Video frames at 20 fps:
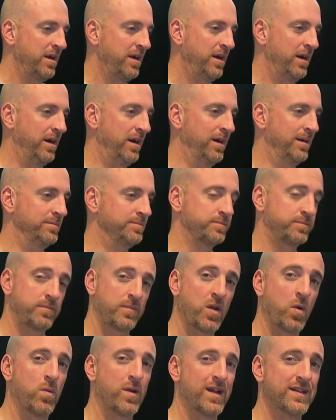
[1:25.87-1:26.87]

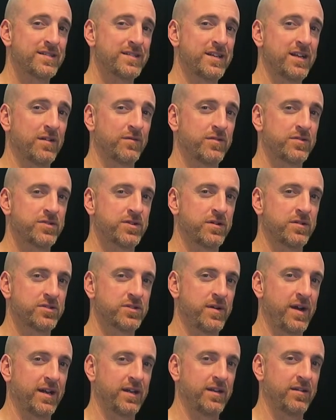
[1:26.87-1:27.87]
when I see it for sure,
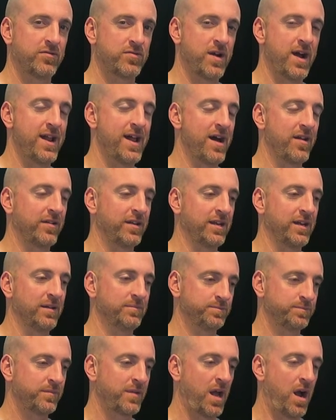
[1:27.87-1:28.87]
so I can try it out
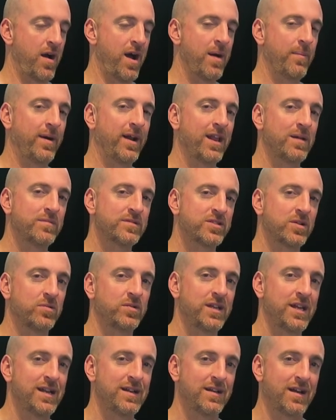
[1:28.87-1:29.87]
again. All right, my name is
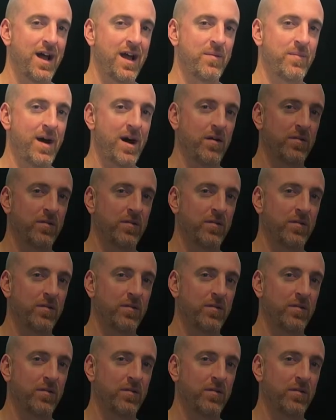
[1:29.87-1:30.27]
Odeed and I am